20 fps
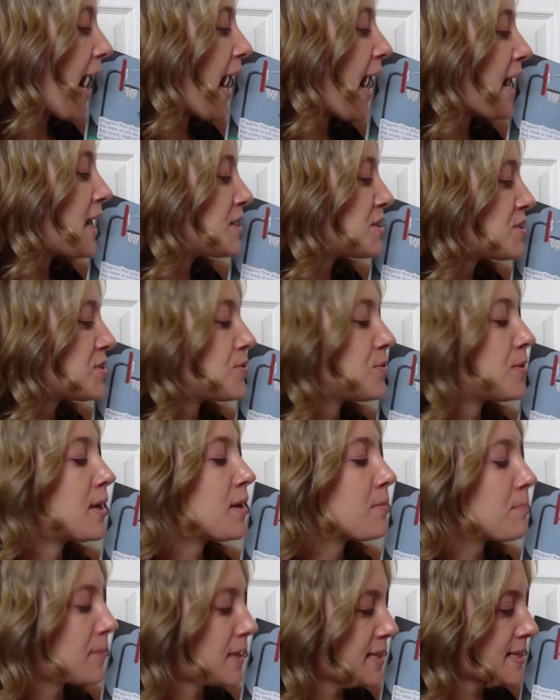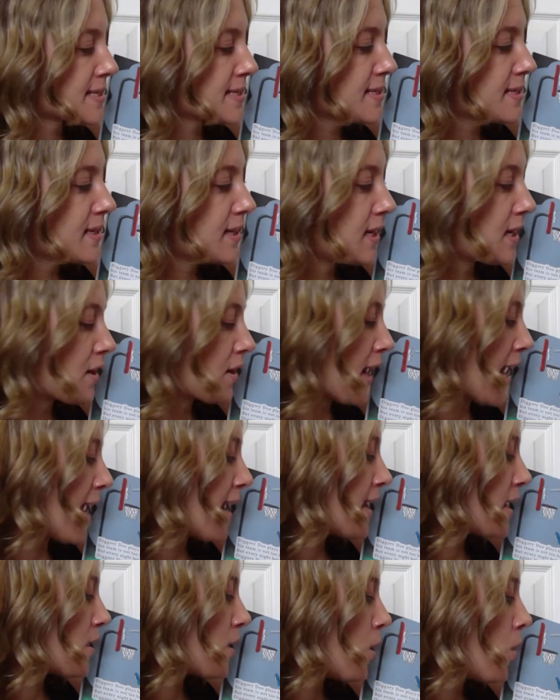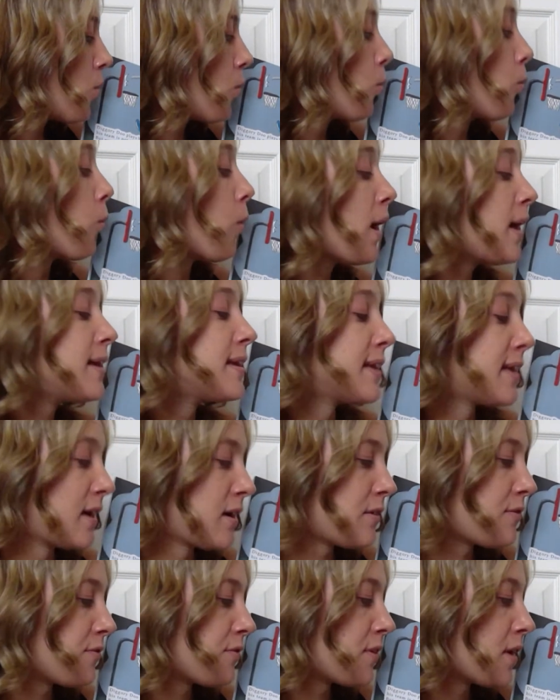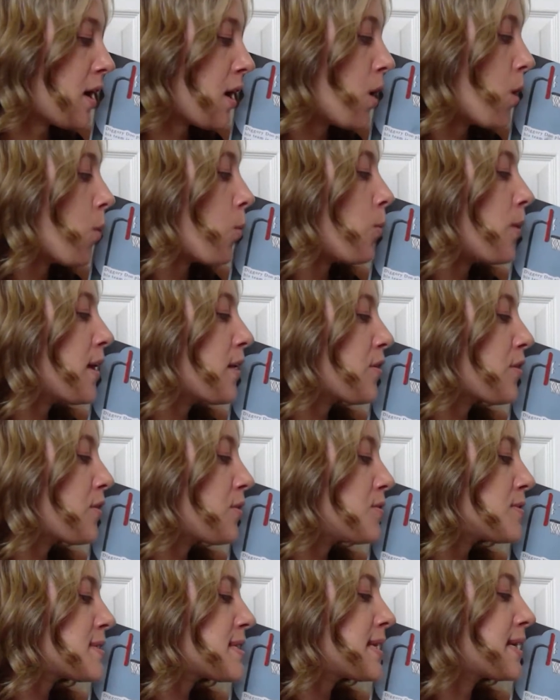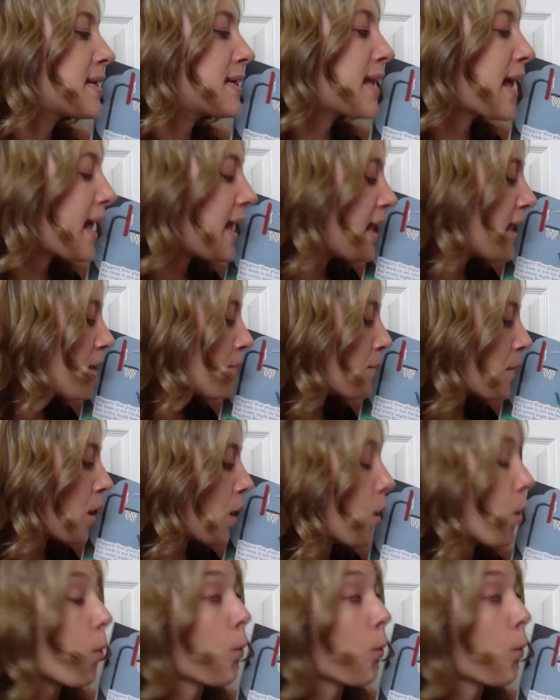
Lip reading: I shoot and miss, he cried. What if we lose the game?